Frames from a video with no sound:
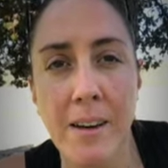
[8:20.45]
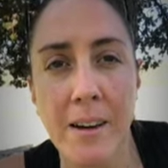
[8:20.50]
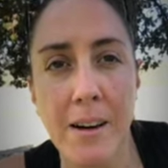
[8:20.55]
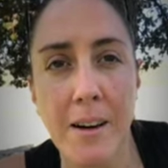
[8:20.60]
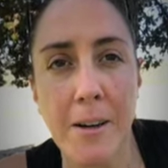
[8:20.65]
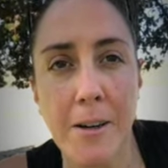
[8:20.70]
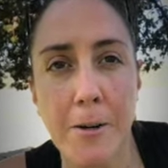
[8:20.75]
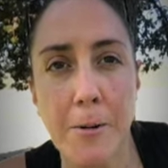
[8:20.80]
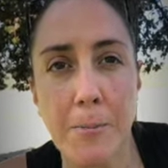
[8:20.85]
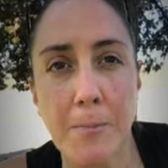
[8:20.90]

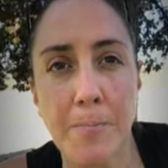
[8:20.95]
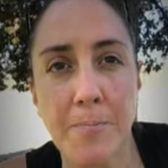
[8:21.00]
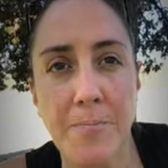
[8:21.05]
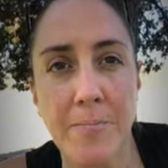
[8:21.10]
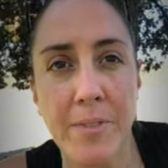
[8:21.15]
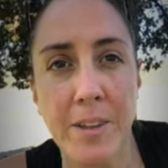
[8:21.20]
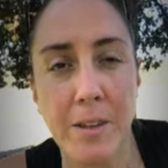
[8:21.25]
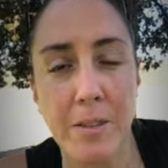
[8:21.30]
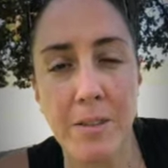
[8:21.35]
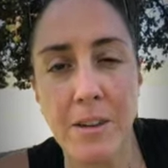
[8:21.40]
A
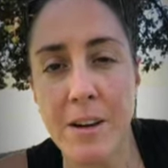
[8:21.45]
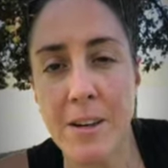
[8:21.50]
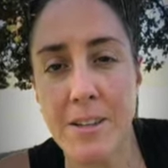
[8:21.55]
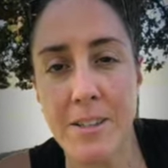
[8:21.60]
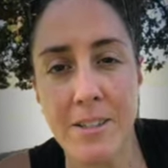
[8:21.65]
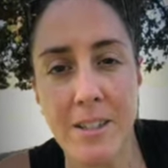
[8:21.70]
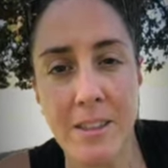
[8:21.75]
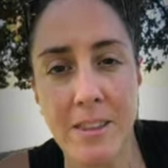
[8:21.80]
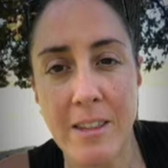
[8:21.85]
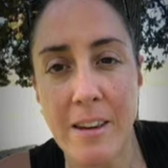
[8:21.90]
thought
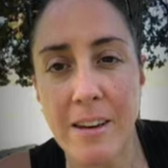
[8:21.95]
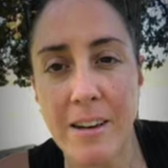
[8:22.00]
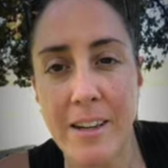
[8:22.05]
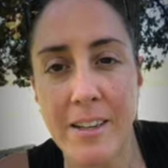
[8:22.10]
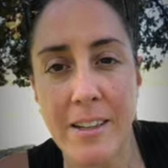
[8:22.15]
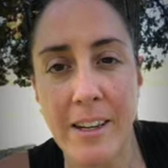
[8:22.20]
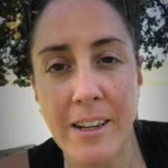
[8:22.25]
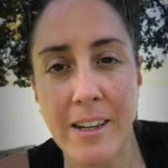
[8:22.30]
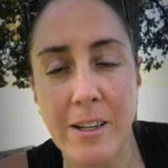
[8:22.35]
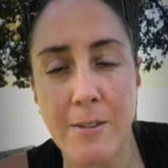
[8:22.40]
is a
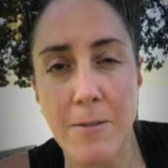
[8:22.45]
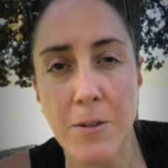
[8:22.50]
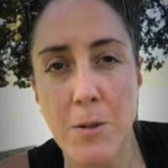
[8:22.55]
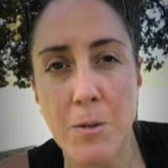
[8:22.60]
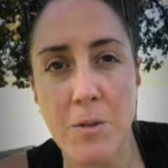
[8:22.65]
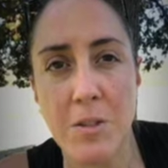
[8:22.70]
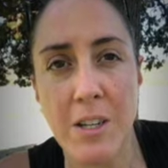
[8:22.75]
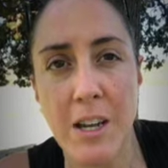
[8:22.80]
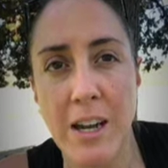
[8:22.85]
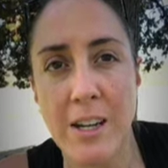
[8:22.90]
thought, and if you
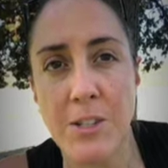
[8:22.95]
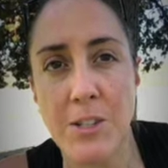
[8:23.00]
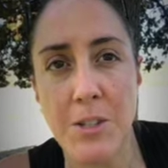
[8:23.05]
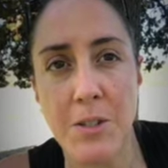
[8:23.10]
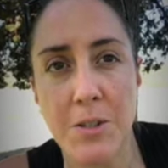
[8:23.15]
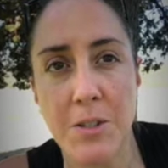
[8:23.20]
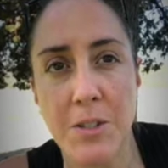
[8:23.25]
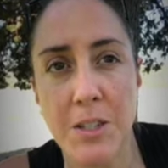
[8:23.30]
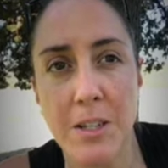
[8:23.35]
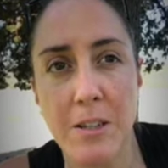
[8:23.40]
attach
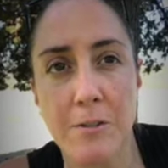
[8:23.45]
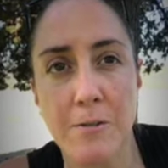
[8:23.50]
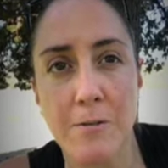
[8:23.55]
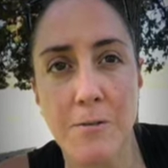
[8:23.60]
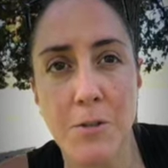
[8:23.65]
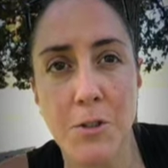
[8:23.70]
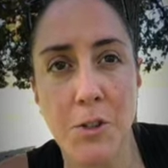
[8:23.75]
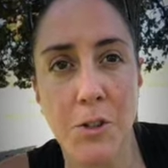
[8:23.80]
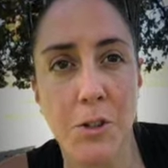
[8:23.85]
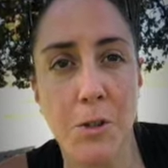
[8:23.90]
yourself
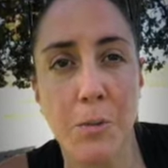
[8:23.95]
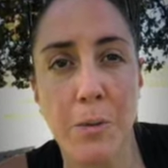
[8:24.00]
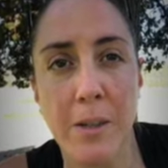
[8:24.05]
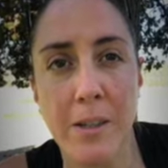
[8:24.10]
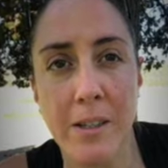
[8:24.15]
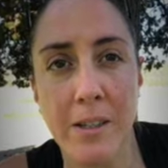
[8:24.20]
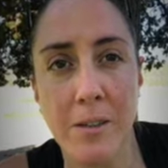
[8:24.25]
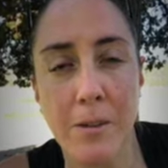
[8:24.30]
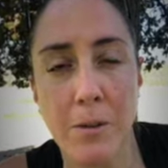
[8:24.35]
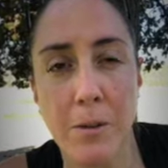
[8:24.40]
to
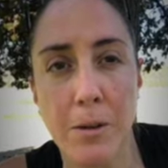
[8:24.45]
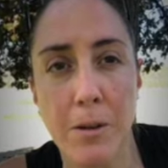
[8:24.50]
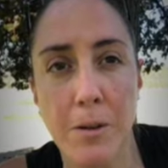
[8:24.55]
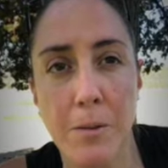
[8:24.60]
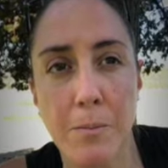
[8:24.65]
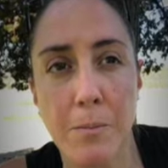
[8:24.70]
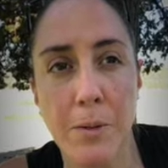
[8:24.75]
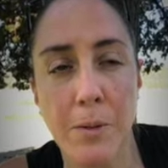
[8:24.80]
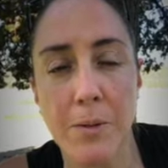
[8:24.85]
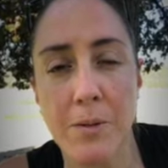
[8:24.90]
it
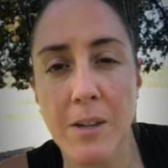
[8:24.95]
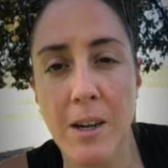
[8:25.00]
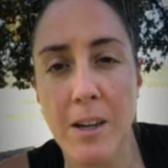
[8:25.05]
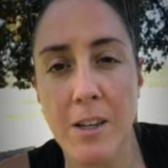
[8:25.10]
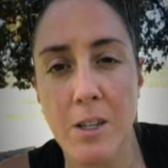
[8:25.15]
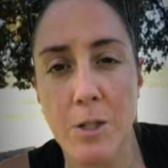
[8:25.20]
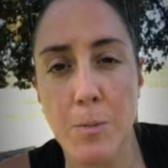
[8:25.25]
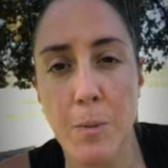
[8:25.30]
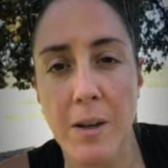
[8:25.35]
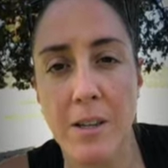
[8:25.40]
or build
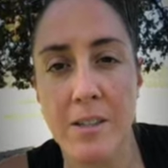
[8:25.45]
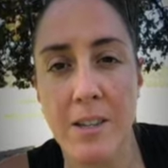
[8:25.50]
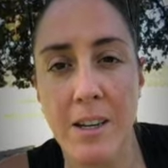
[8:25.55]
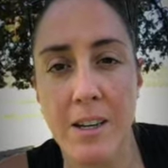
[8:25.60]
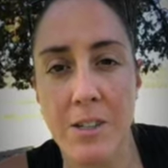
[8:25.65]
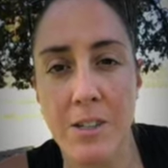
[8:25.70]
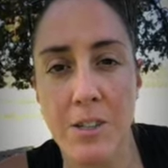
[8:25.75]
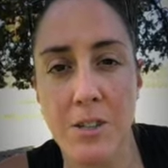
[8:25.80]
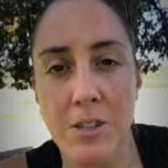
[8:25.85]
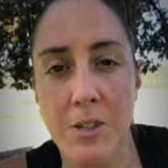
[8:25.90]

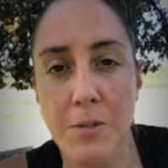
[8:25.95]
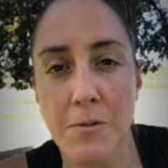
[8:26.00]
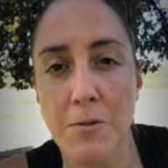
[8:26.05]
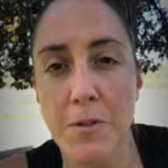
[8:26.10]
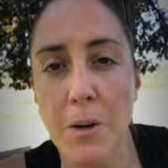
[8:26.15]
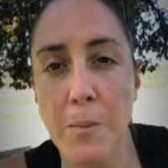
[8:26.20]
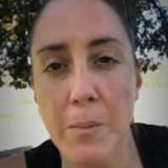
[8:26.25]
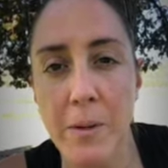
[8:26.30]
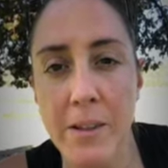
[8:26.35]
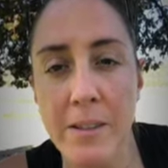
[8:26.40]
expectations
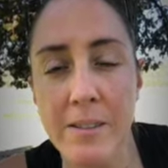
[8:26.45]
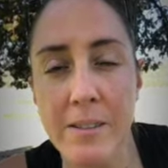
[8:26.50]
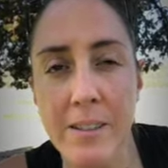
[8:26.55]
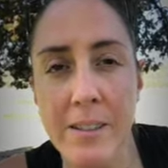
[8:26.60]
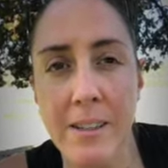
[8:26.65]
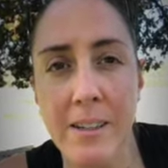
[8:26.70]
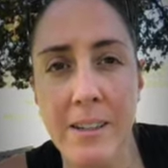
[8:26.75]
from it,